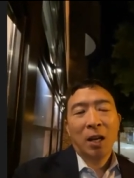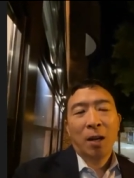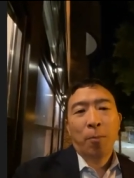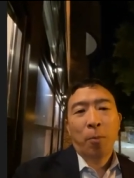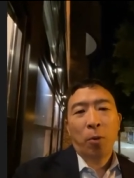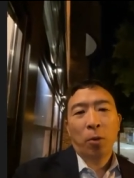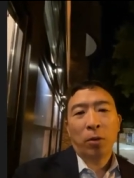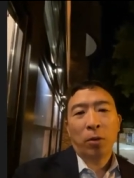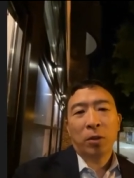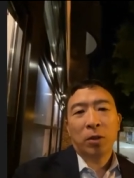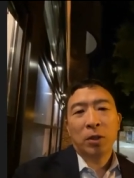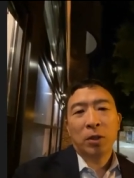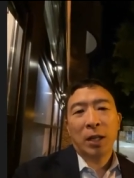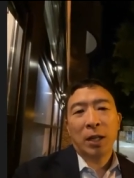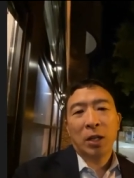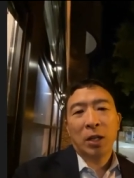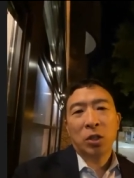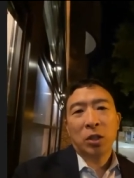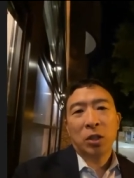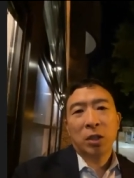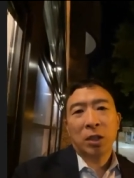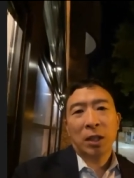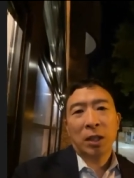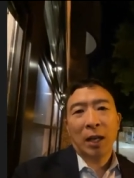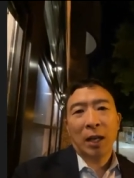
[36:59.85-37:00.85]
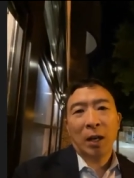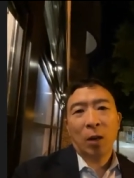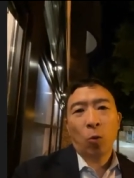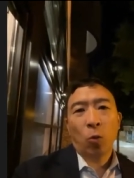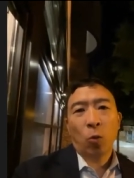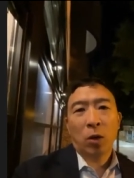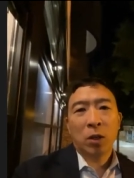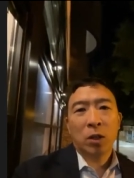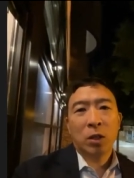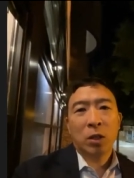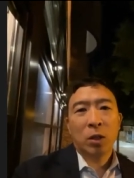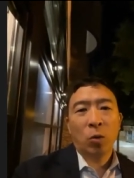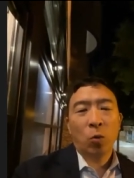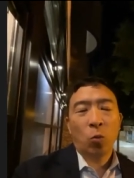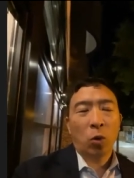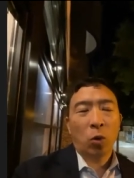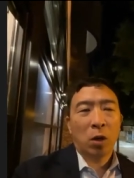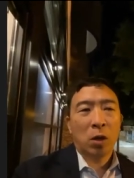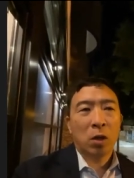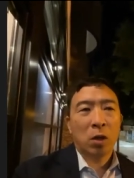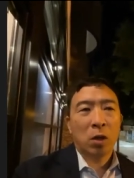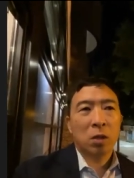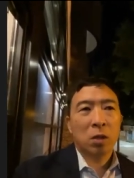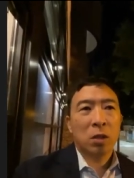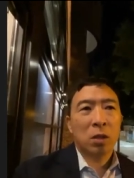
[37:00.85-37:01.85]
Polarization is getting worse and
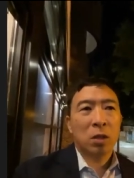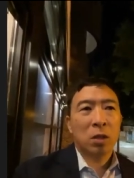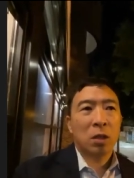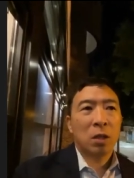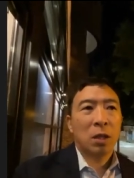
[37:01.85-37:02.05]
worse.